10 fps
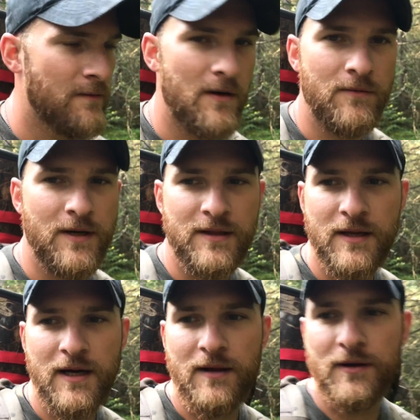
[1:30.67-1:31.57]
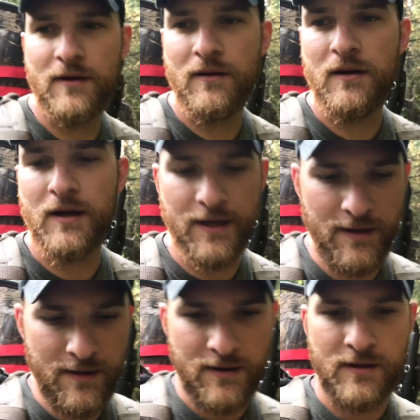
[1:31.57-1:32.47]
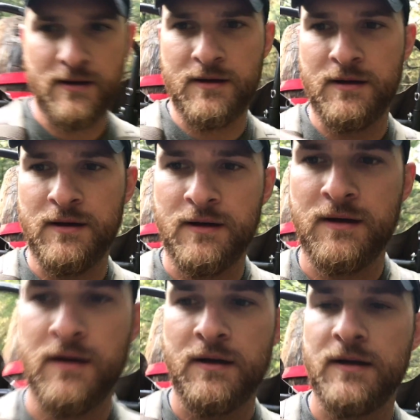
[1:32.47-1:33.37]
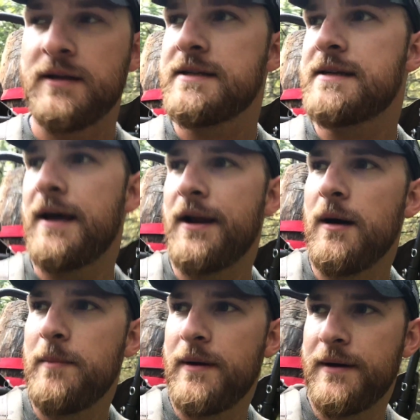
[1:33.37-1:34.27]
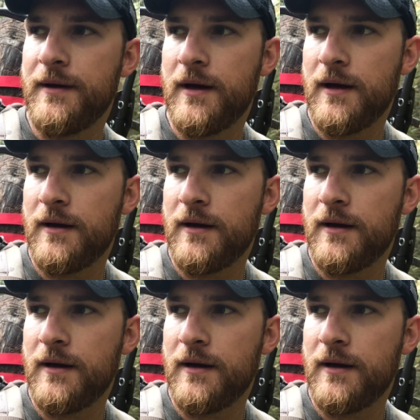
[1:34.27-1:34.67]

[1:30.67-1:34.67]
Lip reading: Well, we'll get the hollowed out log here set up, and